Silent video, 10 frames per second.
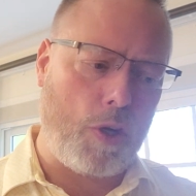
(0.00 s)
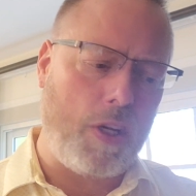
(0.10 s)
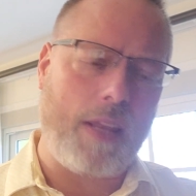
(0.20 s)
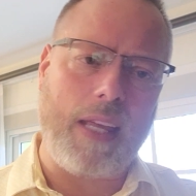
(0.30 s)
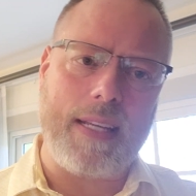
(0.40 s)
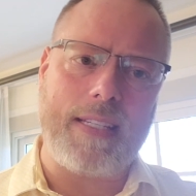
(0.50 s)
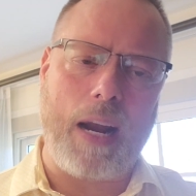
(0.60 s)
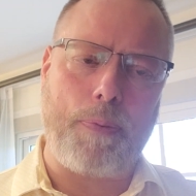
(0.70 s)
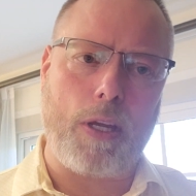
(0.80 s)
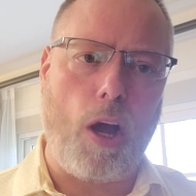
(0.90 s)
Once you get things set
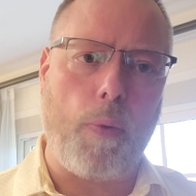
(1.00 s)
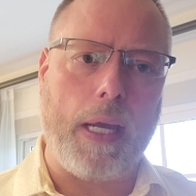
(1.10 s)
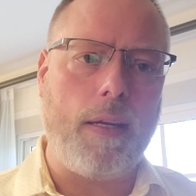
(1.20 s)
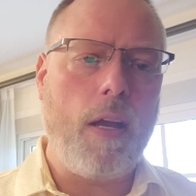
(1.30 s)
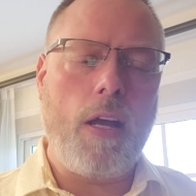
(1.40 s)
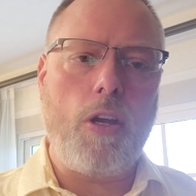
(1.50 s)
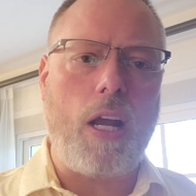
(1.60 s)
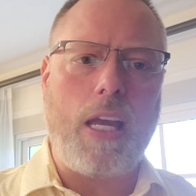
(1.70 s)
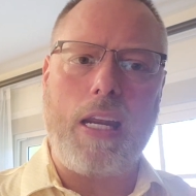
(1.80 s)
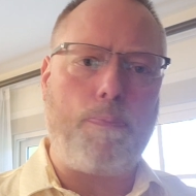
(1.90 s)
up and going, you're
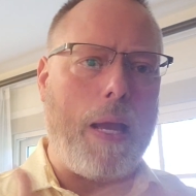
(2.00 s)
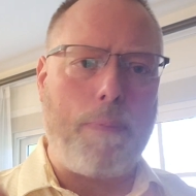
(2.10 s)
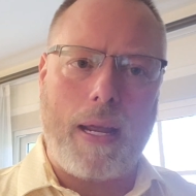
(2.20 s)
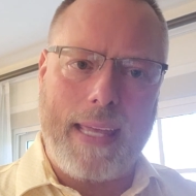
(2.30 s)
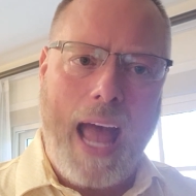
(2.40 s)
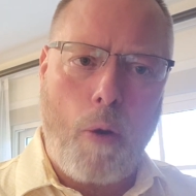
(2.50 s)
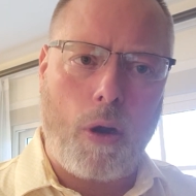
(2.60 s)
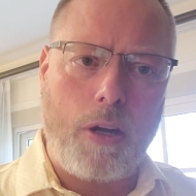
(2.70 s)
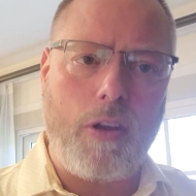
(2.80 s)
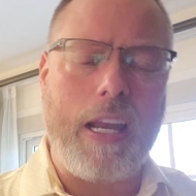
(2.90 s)
not getting paid by the
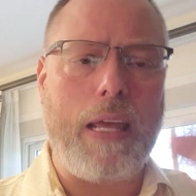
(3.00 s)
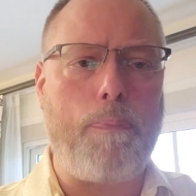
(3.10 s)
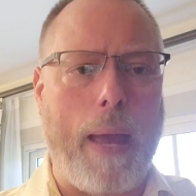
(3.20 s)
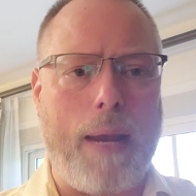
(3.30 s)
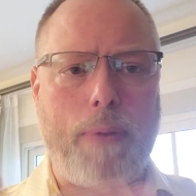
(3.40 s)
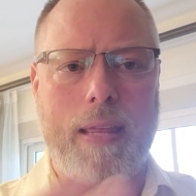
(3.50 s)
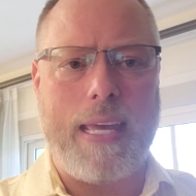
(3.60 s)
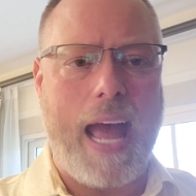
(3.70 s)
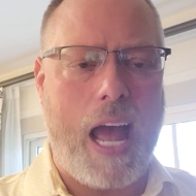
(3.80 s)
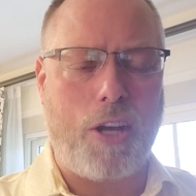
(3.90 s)
hour, you're getting paid by
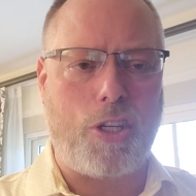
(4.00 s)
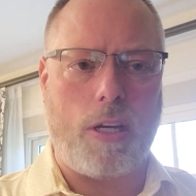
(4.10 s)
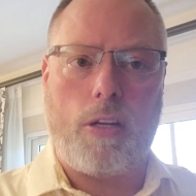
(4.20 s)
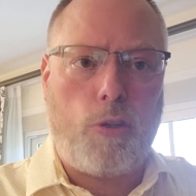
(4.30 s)
the action.